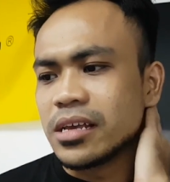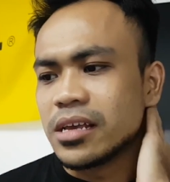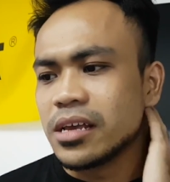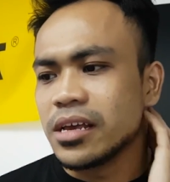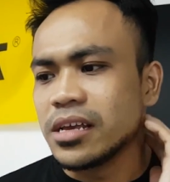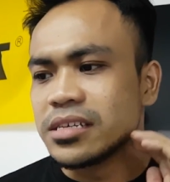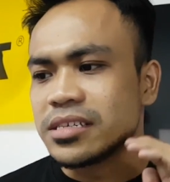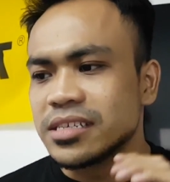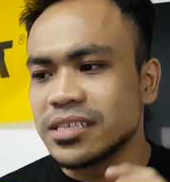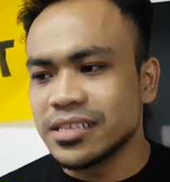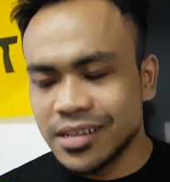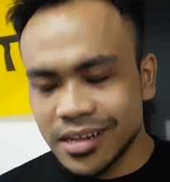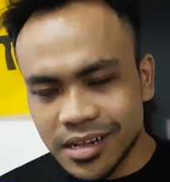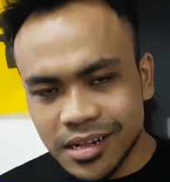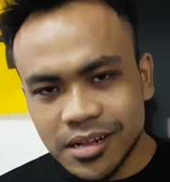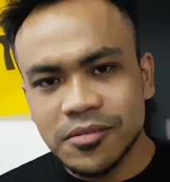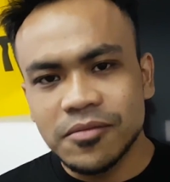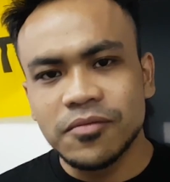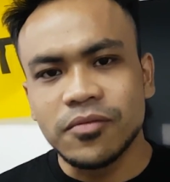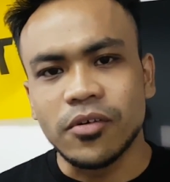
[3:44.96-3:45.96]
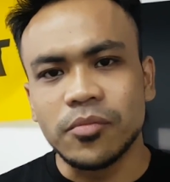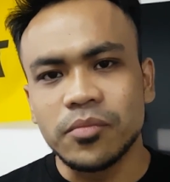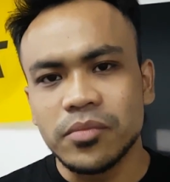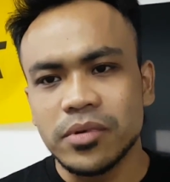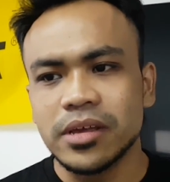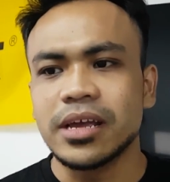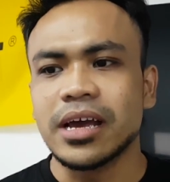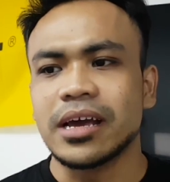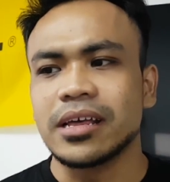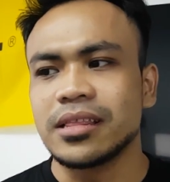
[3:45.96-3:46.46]
is still, for
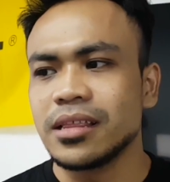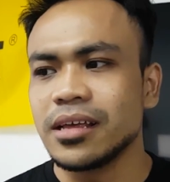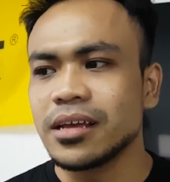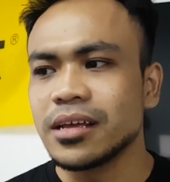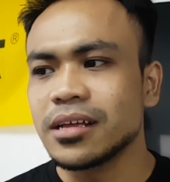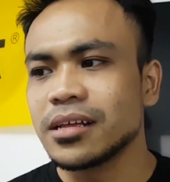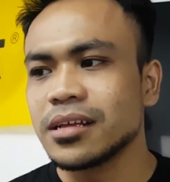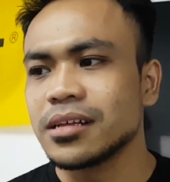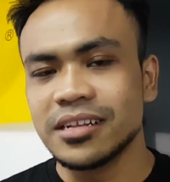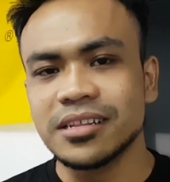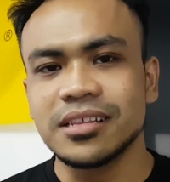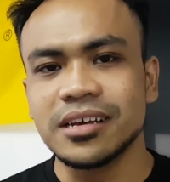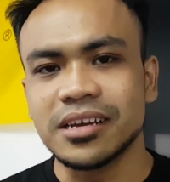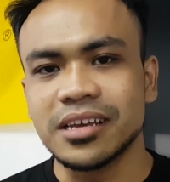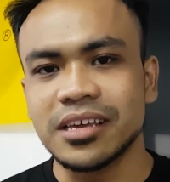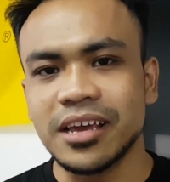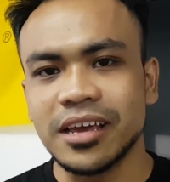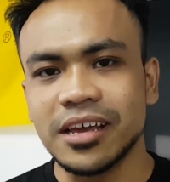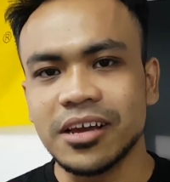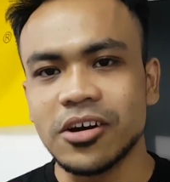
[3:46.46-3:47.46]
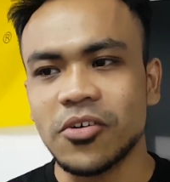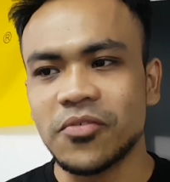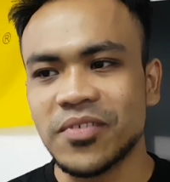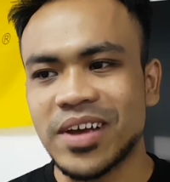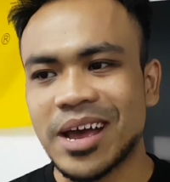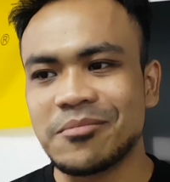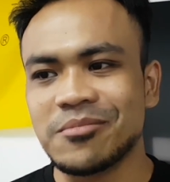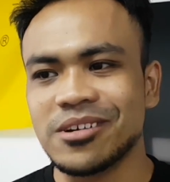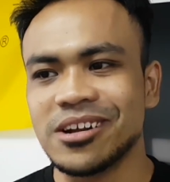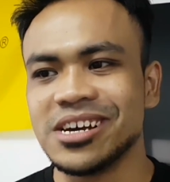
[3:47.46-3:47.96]
me I think, still the king of
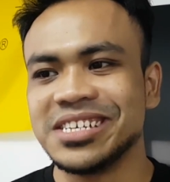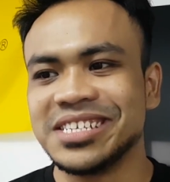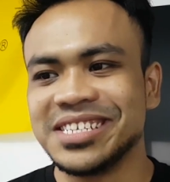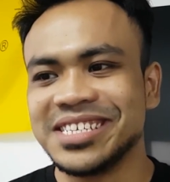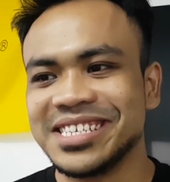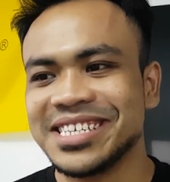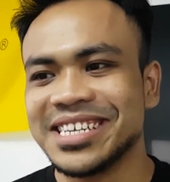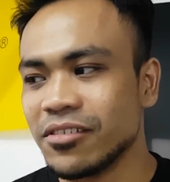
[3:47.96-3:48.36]
cameras.